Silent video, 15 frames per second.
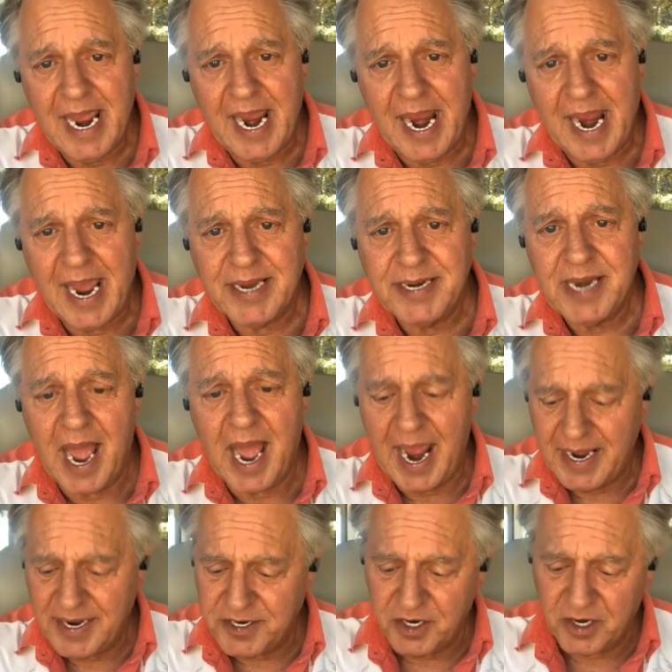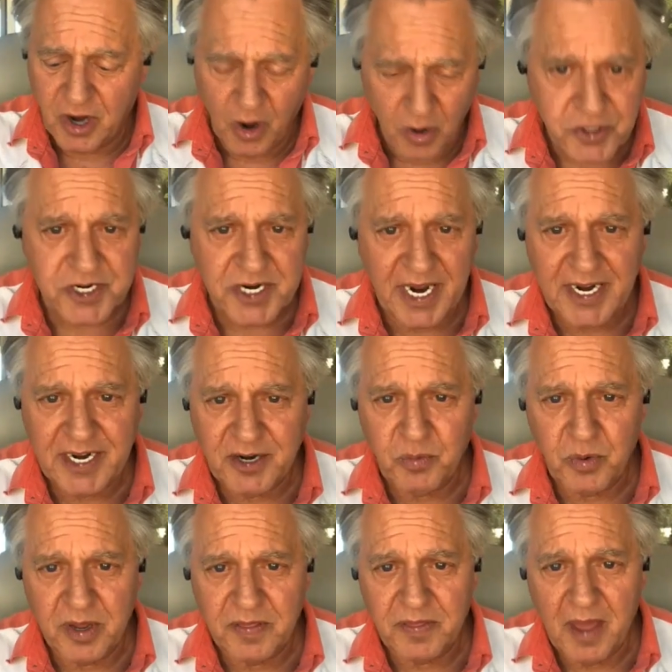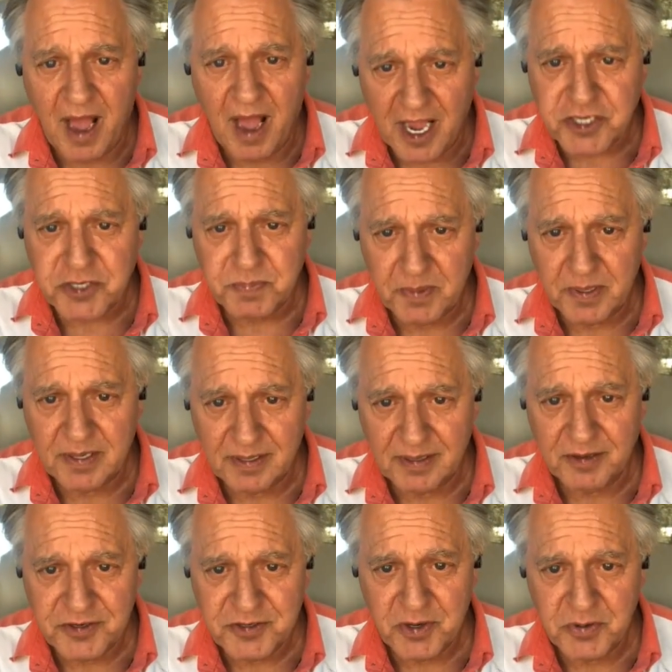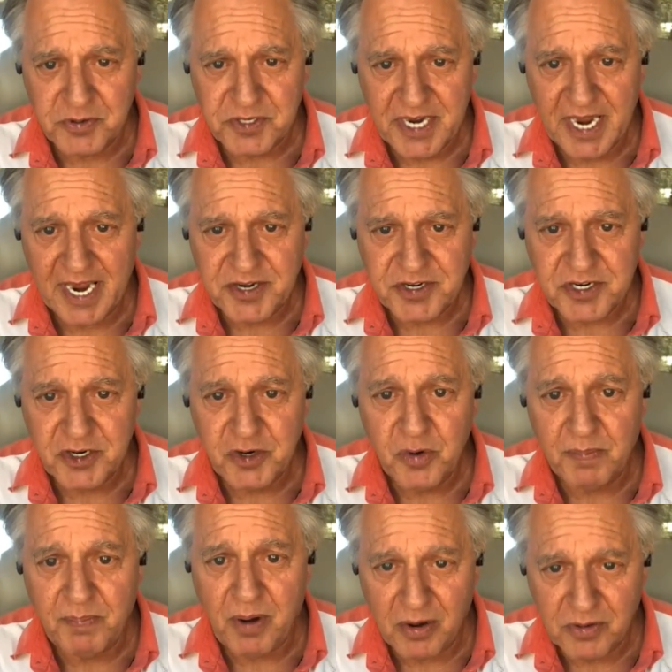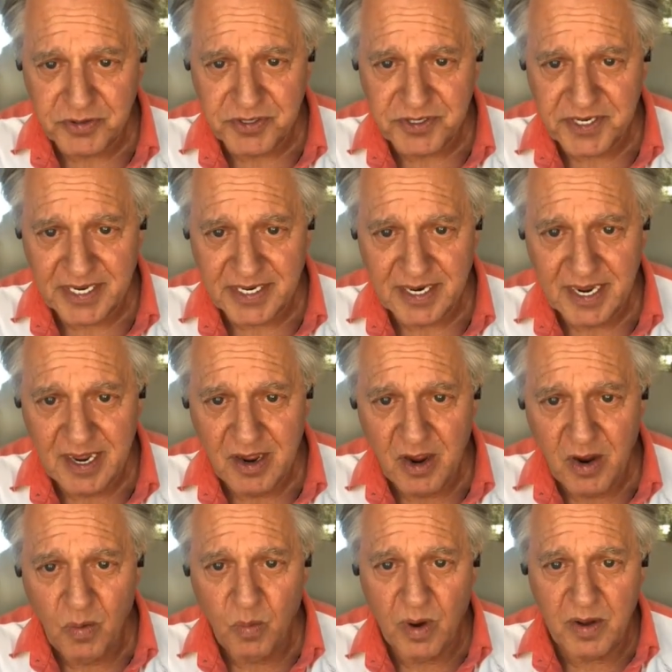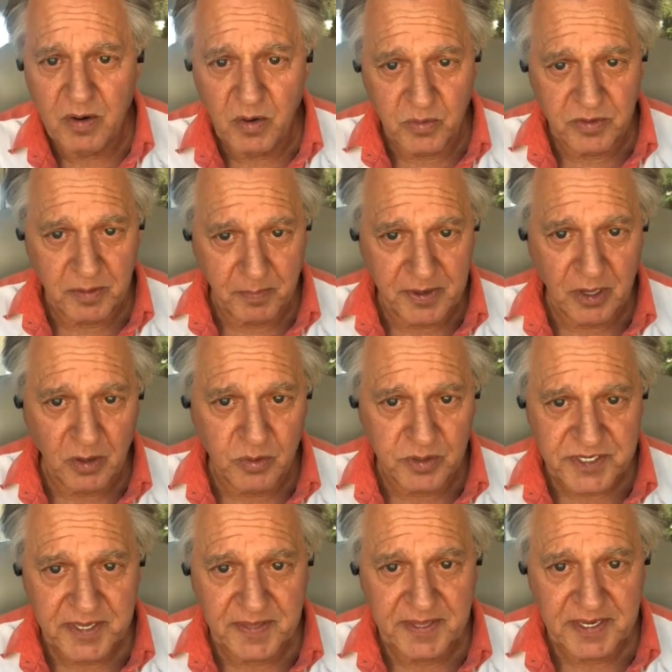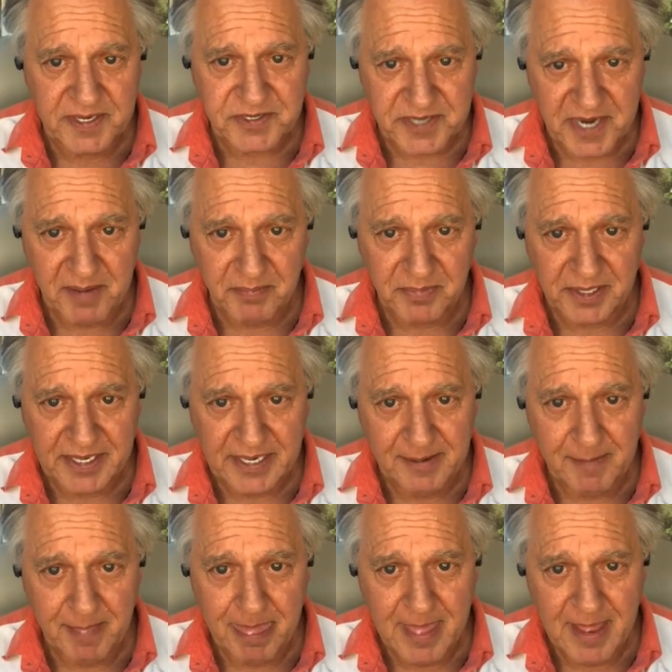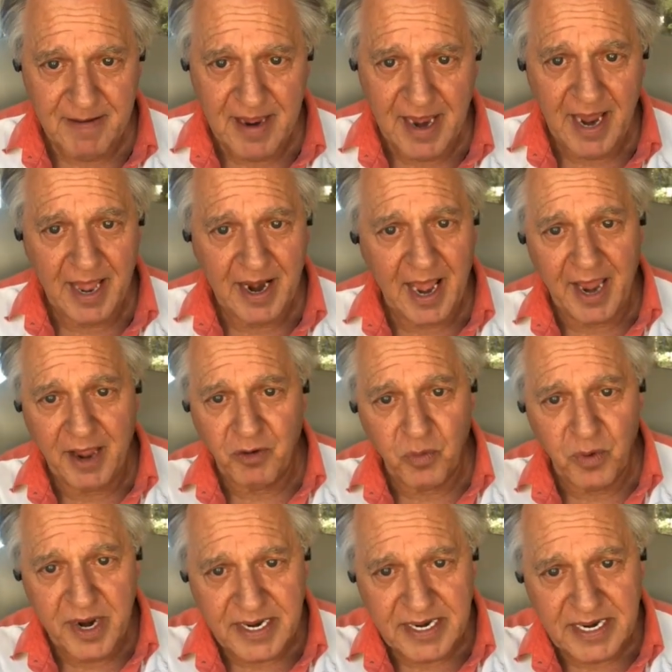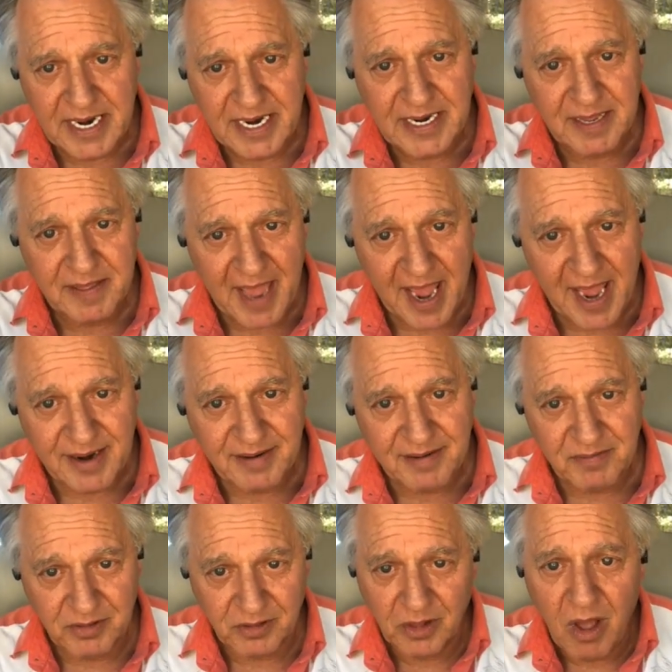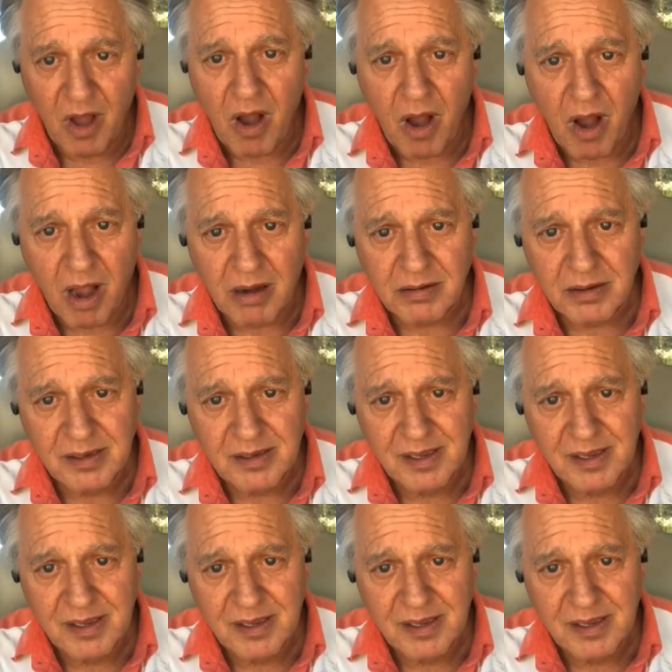And I had negotiated with the hospital association who opposed it when the bill was in the Assembly. And I had written into that law